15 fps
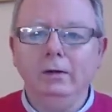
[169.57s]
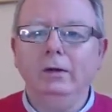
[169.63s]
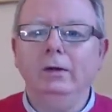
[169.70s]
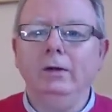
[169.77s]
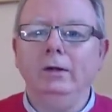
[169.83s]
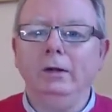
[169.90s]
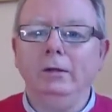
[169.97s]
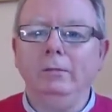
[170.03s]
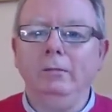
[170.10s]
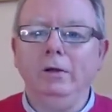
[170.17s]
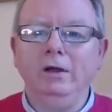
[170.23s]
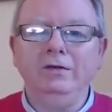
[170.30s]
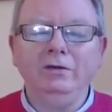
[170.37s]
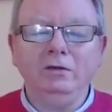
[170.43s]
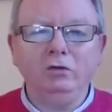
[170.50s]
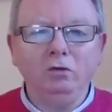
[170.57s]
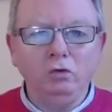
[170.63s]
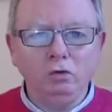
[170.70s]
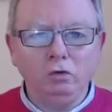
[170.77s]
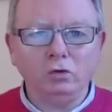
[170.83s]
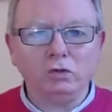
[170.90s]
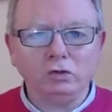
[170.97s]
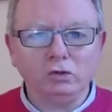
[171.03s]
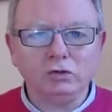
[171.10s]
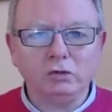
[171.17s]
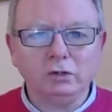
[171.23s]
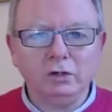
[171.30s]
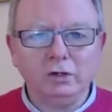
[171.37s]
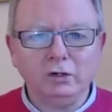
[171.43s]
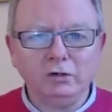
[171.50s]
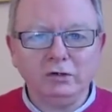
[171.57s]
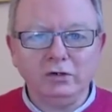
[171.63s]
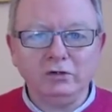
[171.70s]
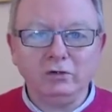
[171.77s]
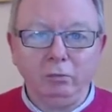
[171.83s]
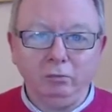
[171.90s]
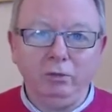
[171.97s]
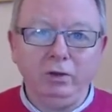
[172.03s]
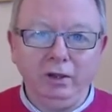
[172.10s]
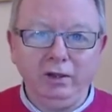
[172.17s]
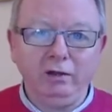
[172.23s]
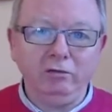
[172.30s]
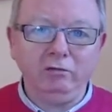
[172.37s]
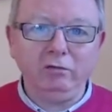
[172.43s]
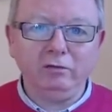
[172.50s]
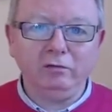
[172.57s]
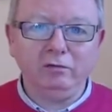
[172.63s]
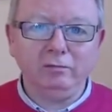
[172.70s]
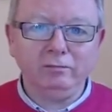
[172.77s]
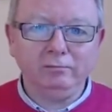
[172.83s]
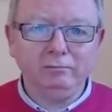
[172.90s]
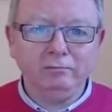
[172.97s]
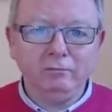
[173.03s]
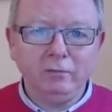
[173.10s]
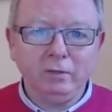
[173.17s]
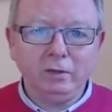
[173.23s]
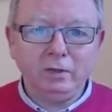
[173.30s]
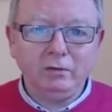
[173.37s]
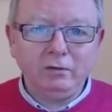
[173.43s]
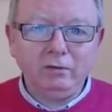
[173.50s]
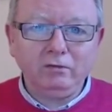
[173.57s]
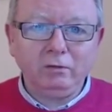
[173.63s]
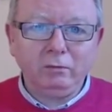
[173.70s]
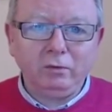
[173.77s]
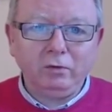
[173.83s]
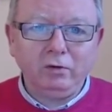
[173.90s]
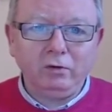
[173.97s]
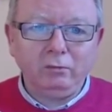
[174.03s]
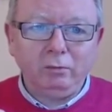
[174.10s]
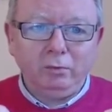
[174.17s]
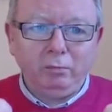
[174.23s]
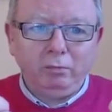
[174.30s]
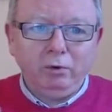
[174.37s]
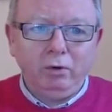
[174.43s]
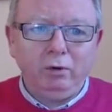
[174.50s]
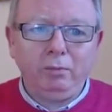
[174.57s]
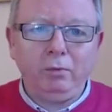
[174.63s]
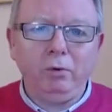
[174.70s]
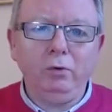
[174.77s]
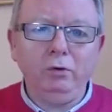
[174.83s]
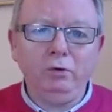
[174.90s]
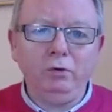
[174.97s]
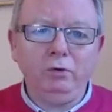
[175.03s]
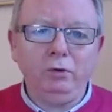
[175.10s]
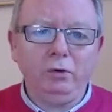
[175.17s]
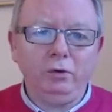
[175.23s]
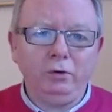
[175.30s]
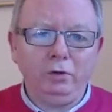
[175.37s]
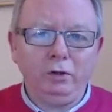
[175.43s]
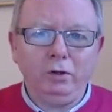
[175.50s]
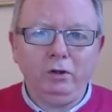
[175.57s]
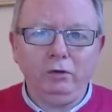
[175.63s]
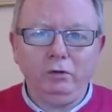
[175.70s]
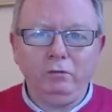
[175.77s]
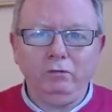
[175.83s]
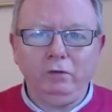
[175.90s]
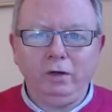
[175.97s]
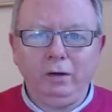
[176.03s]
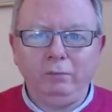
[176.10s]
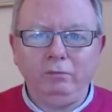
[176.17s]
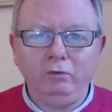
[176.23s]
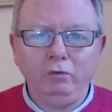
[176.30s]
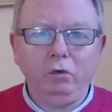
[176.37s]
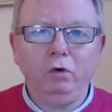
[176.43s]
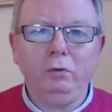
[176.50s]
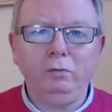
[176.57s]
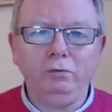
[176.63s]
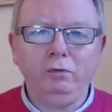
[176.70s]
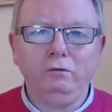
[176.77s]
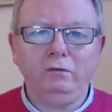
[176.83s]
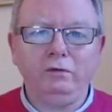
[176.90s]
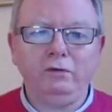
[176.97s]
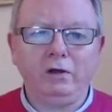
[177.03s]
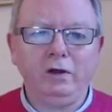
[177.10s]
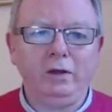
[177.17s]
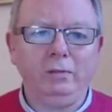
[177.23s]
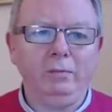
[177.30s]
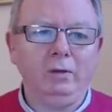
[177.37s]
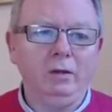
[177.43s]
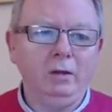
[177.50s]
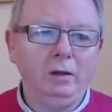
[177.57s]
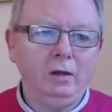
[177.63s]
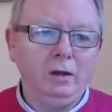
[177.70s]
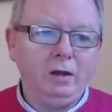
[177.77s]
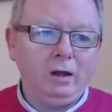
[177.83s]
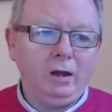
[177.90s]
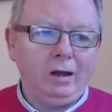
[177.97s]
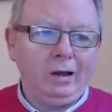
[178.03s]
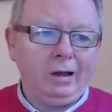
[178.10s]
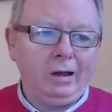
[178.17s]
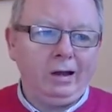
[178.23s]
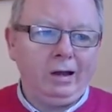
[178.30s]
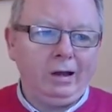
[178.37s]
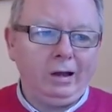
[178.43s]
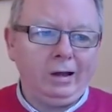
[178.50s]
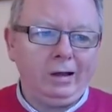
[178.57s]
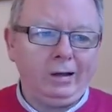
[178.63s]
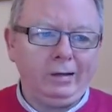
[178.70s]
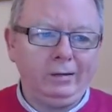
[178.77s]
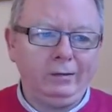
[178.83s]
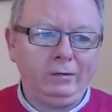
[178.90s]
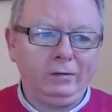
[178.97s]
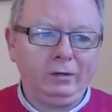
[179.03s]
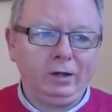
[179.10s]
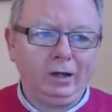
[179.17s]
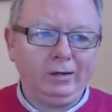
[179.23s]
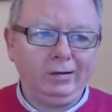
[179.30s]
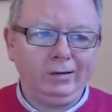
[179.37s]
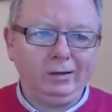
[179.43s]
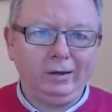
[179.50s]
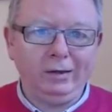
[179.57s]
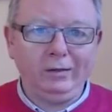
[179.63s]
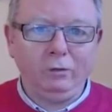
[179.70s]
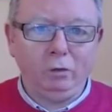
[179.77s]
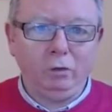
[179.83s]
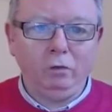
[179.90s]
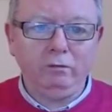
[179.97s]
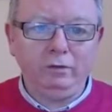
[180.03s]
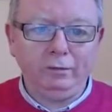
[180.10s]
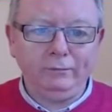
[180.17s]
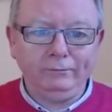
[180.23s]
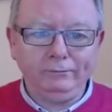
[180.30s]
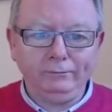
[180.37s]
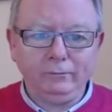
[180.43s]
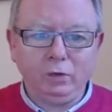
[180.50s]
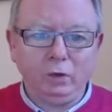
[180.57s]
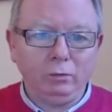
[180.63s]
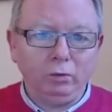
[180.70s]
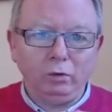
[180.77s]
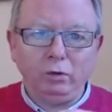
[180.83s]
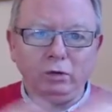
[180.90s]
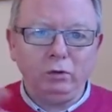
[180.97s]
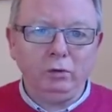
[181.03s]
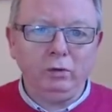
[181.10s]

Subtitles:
is it yours or is it somebody else's? Is this something that's been put upon you or that you've absorbed over time, and can you let go of it? Now, I'm not going to go into